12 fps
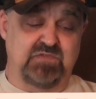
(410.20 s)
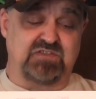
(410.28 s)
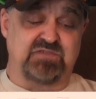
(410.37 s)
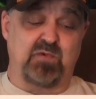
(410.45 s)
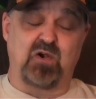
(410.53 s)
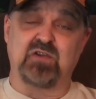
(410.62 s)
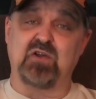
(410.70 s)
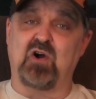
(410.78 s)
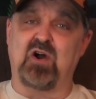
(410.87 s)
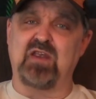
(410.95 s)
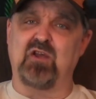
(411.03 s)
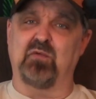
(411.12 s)
Smart
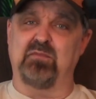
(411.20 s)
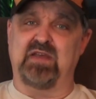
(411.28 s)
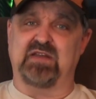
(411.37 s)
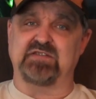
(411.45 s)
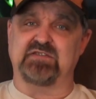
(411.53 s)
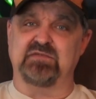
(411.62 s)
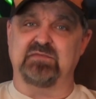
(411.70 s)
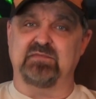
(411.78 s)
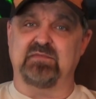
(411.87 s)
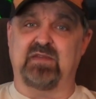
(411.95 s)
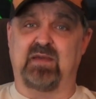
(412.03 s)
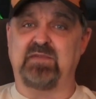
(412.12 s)
audio mix.
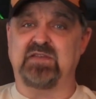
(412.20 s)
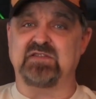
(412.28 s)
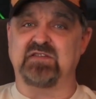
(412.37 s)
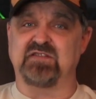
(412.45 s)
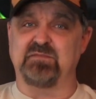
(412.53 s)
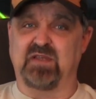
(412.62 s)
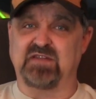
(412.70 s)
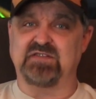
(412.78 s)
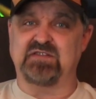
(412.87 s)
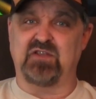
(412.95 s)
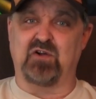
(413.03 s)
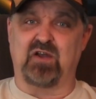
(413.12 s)
That means it
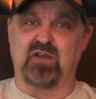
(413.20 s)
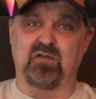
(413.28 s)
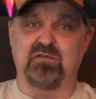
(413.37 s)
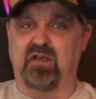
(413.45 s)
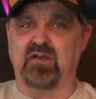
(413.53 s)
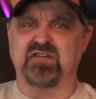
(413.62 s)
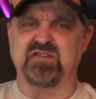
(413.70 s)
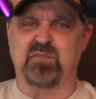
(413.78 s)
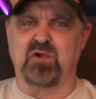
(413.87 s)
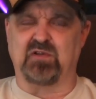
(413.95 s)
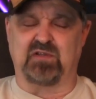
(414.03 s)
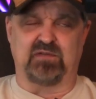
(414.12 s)
mixes the audio very
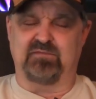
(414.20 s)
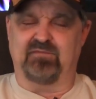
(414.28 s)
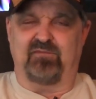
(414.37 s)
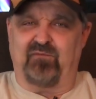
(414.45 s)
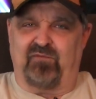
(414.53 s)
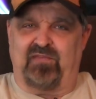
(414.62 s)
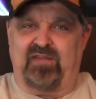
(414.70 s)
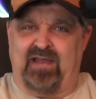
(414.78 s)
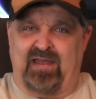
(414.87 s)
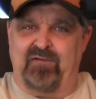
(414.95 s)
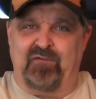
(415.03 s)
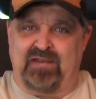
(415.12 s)
smartly.
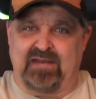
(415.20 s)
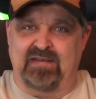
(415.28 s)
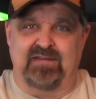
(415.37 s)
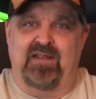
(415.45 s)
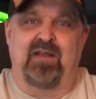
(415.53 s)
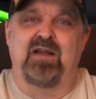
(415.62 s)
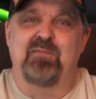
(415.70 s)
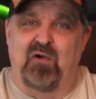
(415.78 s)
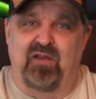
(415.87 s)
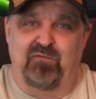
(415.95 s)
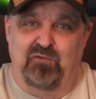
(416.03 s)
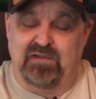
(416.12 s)
I don't get it. Come
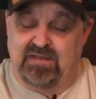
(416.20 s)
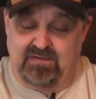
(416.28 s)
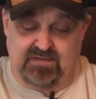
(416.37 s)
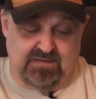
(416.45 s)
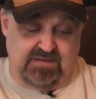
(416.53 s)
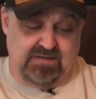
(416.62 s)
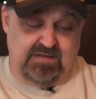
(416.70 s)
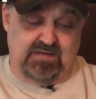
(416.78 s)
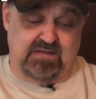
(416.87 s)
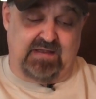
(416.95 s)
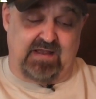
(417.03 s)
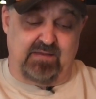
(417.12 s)
on, really?
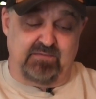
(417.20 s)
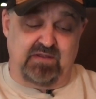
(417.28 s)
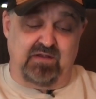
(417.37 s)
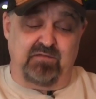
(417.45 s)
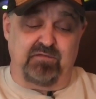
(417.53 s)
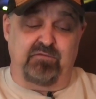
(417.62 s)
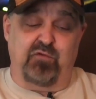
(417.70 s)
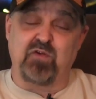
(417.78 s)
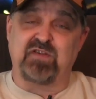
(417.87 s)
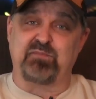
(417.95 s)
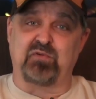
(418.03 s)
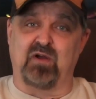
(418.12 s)
A
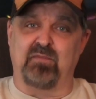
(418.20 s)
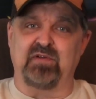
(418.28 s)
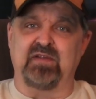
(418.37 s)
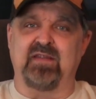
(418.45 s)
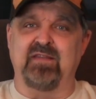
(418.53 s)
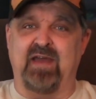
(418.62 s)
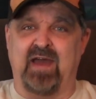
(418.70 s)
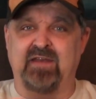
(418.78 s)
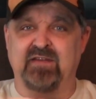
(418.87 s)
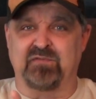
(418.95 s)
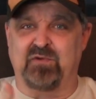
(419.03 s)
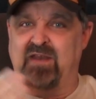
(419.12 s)
voice prompt.
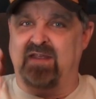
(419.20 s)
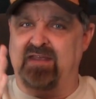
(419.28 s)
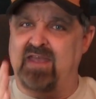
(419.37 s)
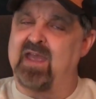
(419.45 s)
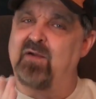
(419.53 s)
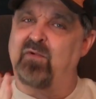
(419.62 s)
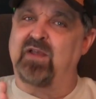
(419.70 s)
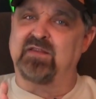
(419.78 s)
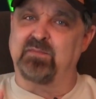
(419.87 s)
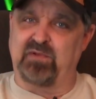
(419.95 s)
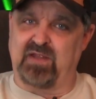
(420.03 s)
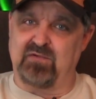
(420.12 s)
That is what I can't
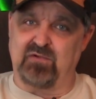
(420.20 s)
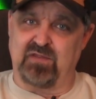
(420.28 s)
wait to play